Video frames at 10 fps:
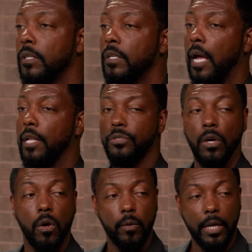And
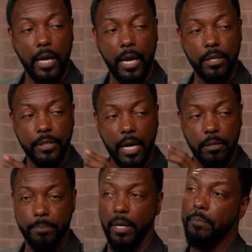so inside
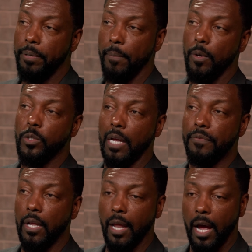the bent pyramid, which
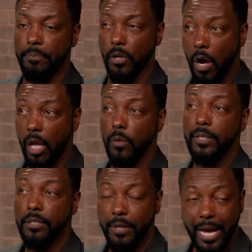I've climbed all the way
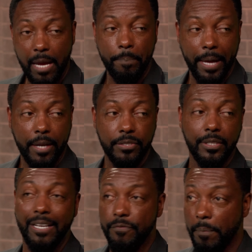to the apex
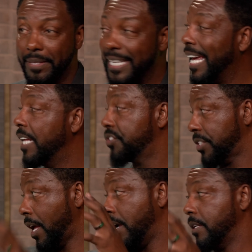from the
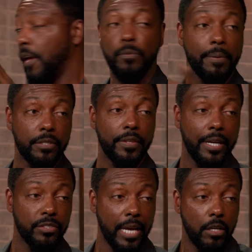inside. Have you been to the
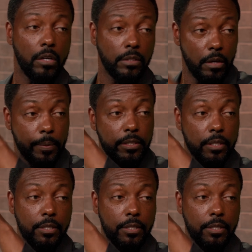inside, gone all the way to the